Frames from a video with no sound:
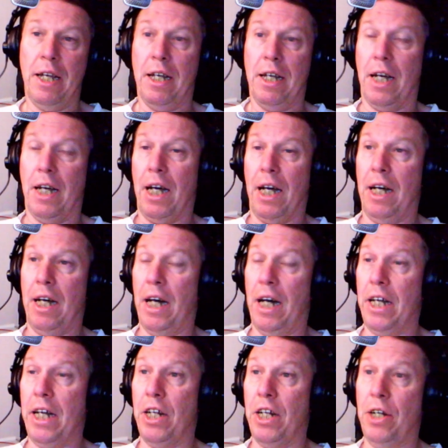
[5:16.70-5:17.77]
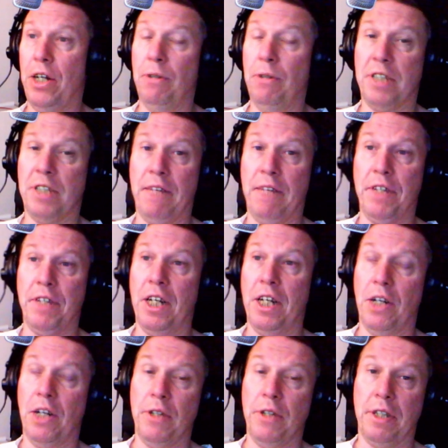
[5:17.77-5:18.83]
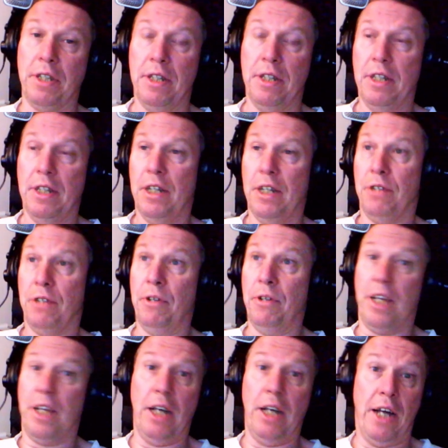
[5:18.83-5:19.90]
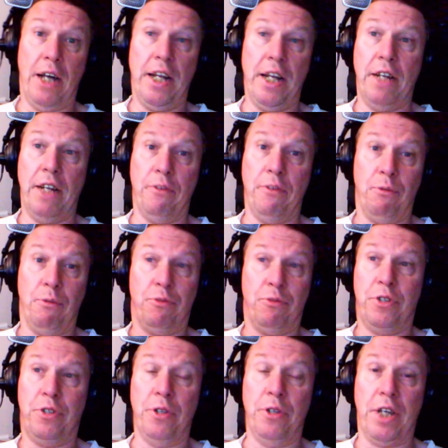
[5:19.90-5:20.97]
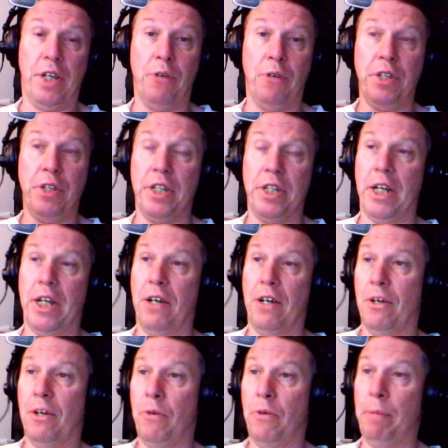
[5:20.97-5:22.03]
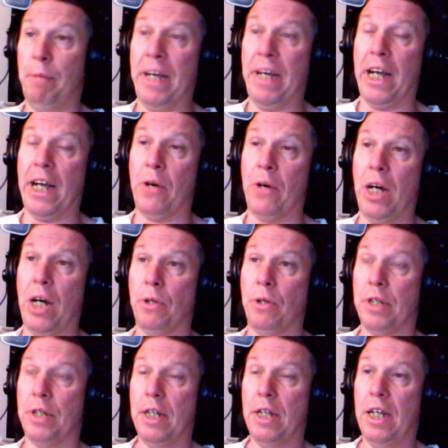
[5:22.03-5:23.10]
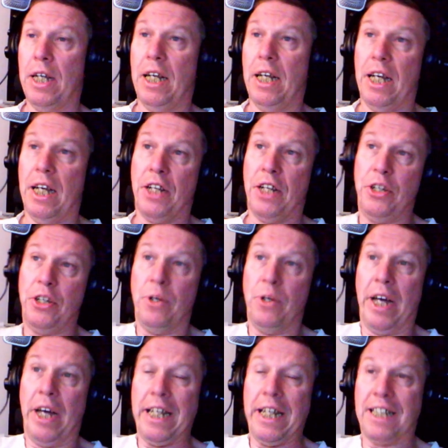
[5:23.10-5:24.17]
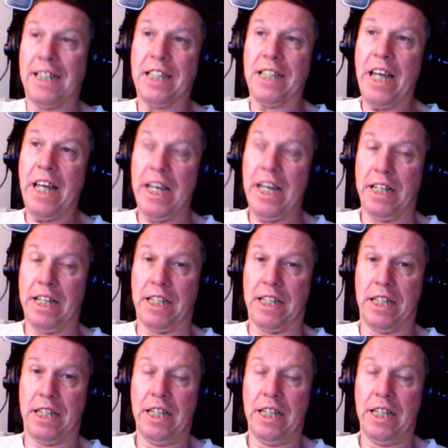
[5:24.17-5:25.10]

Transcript: I don't know, 1700, 2000 years we've been around. The United States